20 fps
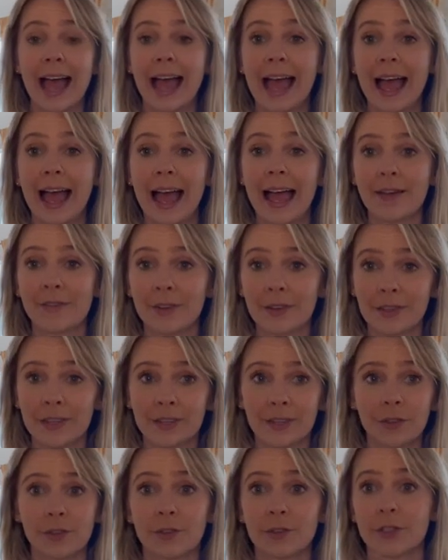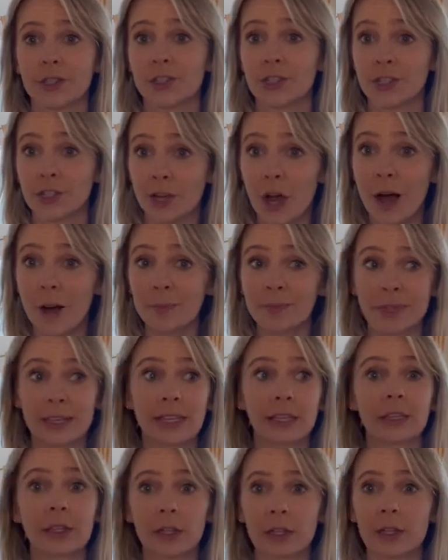everything's closed. The shops,
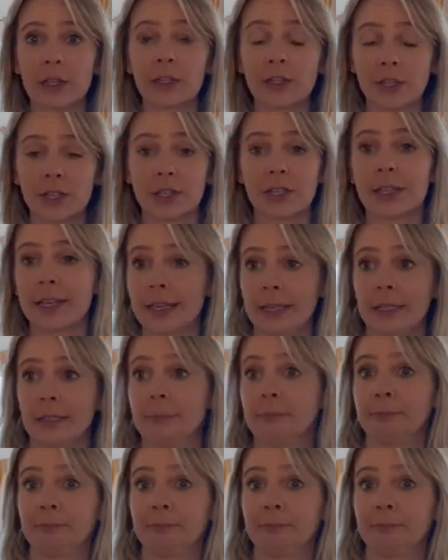like literally just like